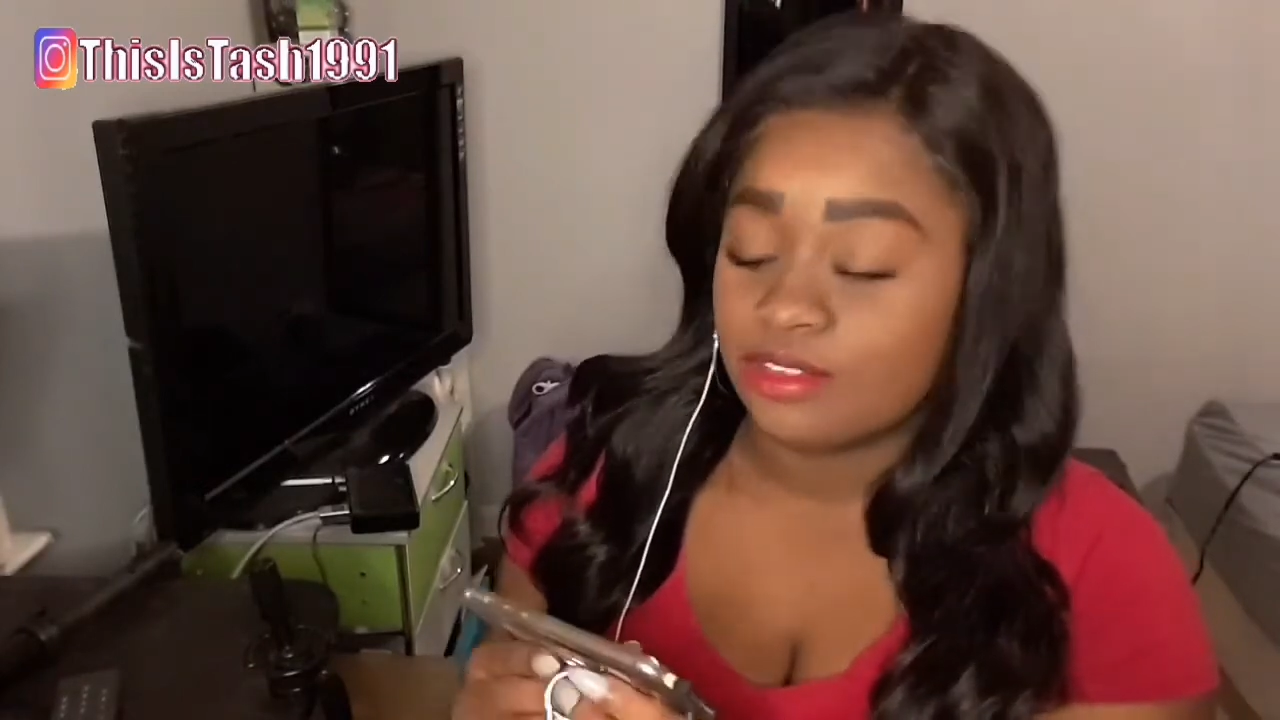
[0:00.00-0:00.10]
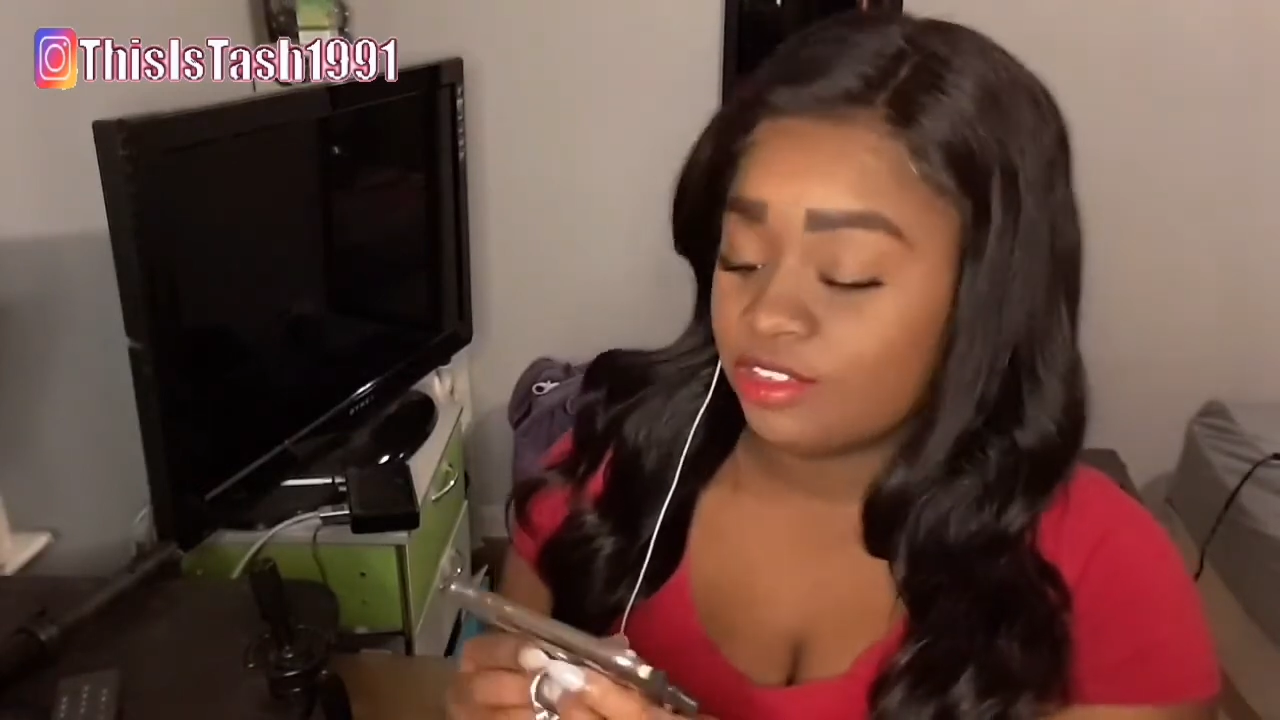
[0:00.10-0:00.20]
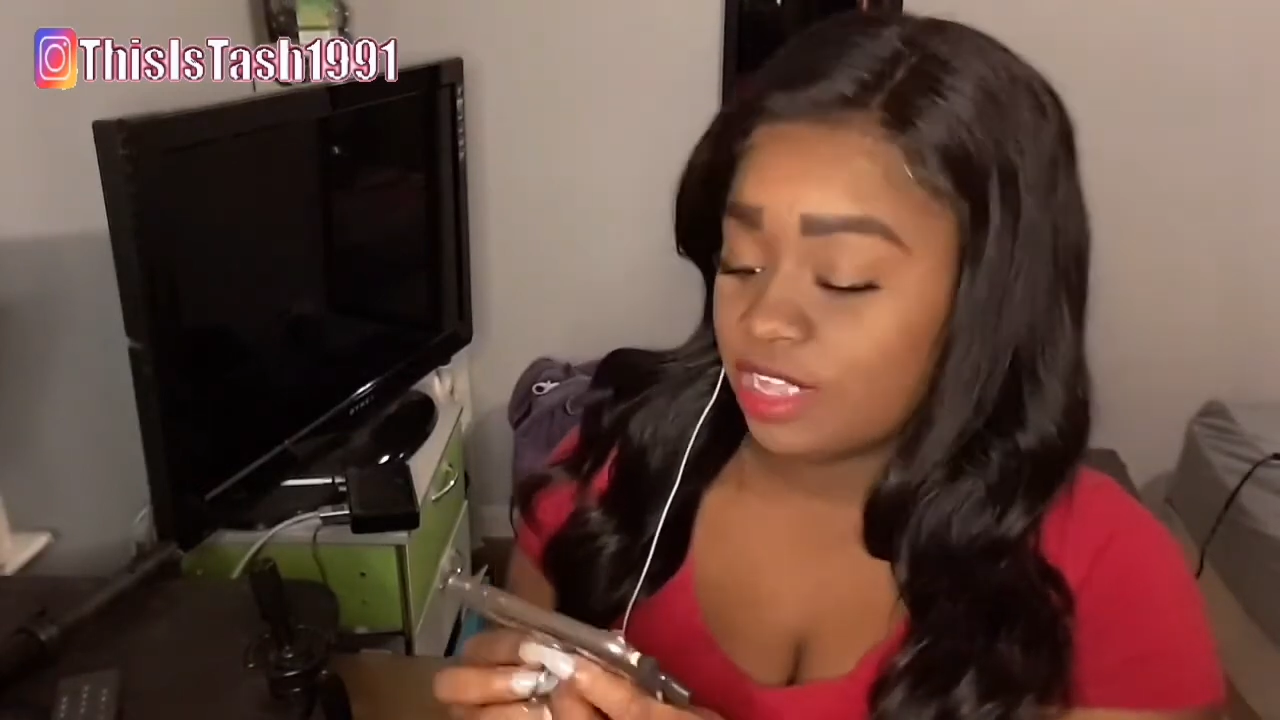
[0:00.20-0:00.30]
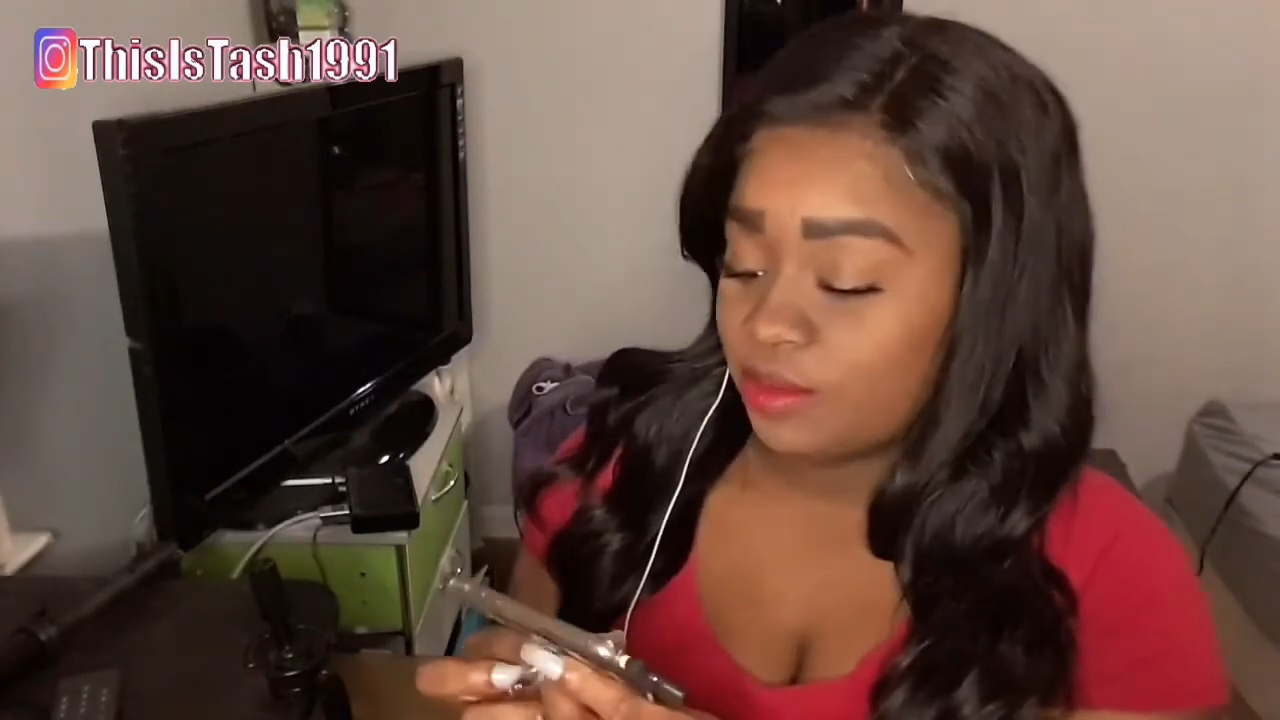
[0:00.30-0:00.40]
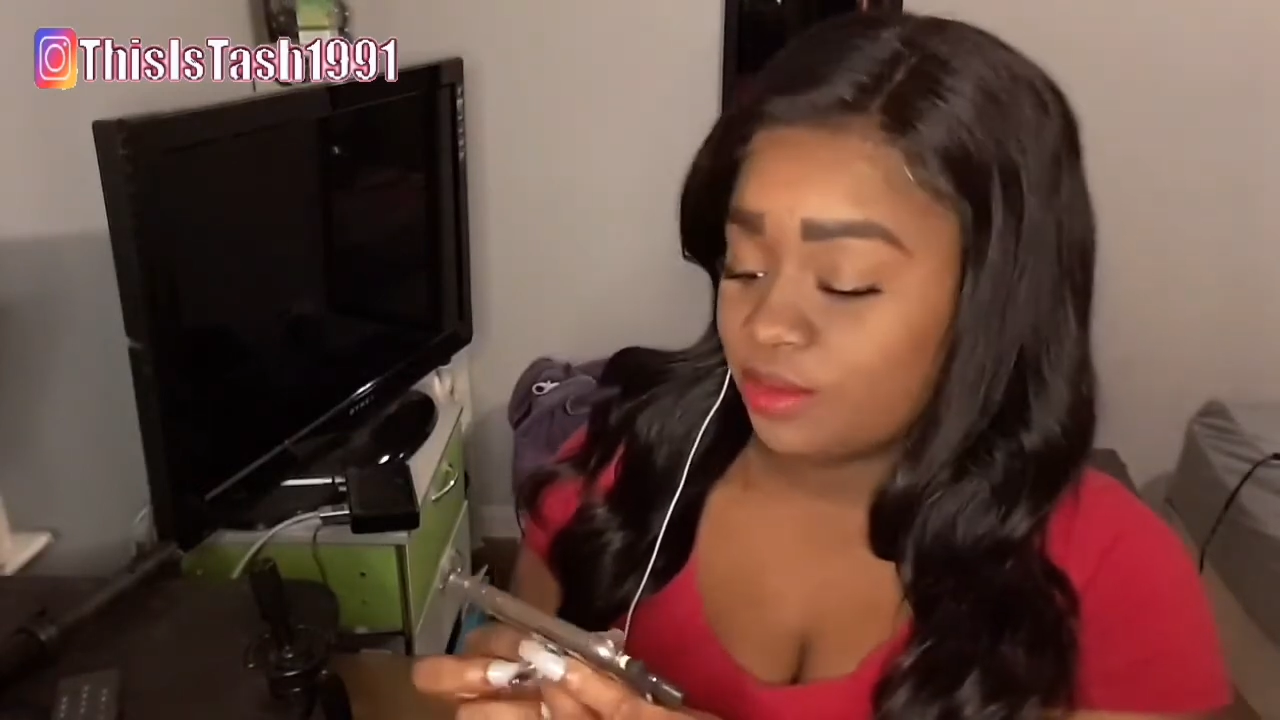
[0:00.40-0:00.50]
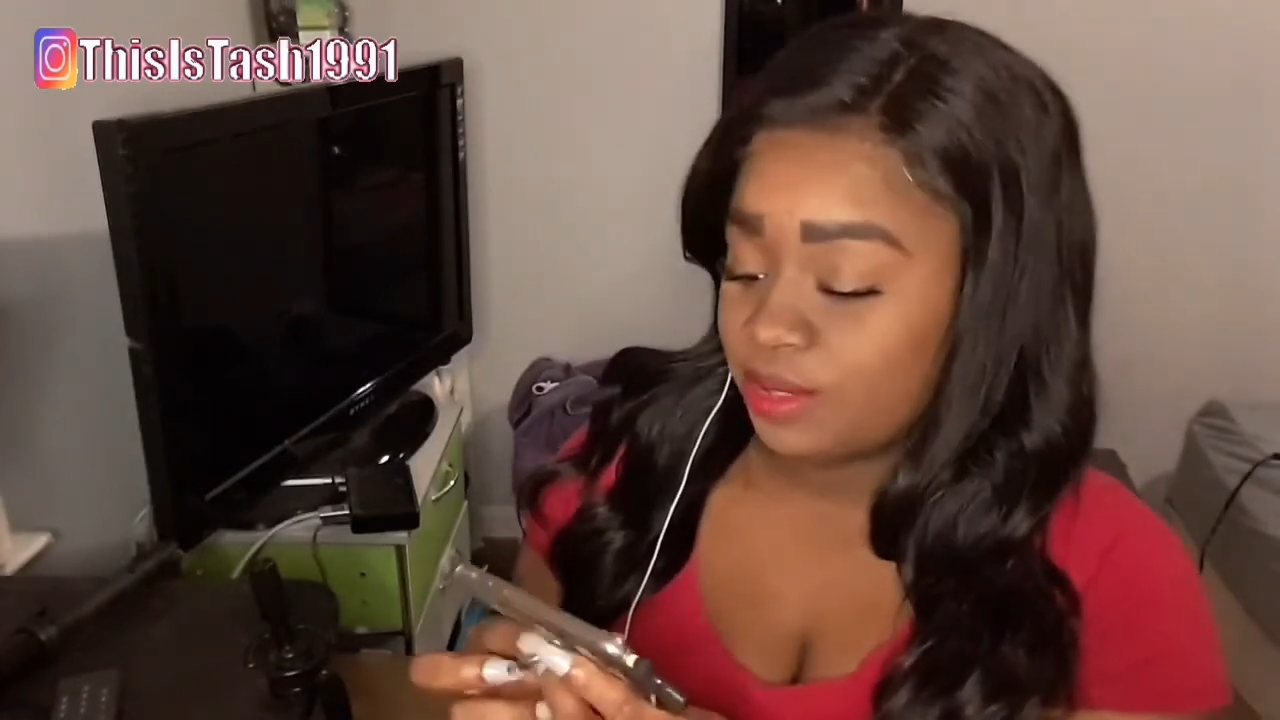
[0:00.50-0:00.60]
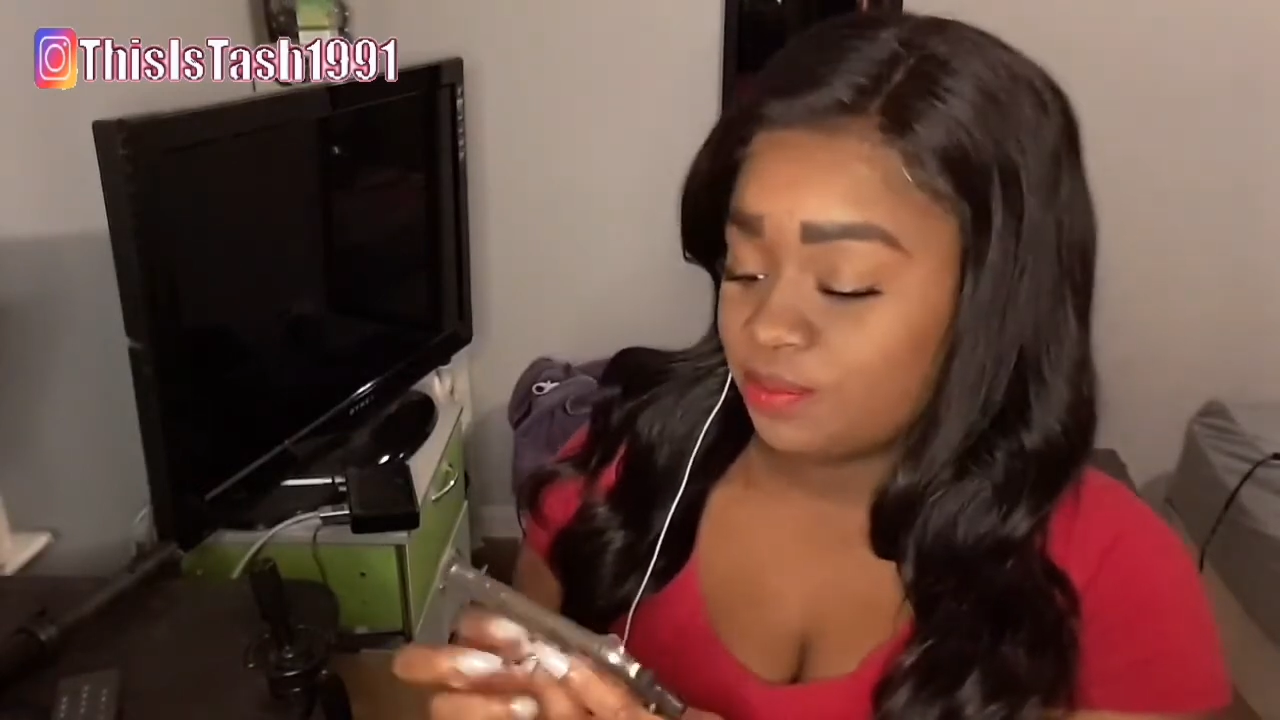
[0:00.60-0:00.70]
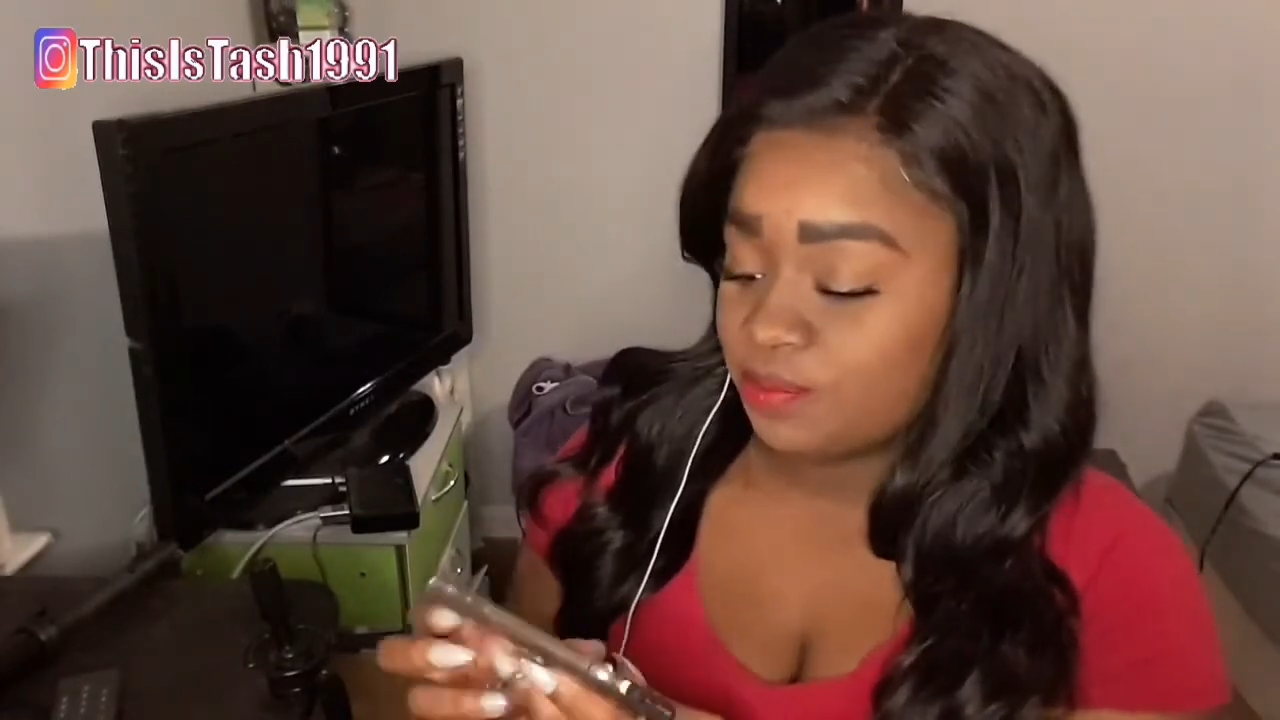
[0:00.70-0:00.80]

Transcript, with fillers: shall we?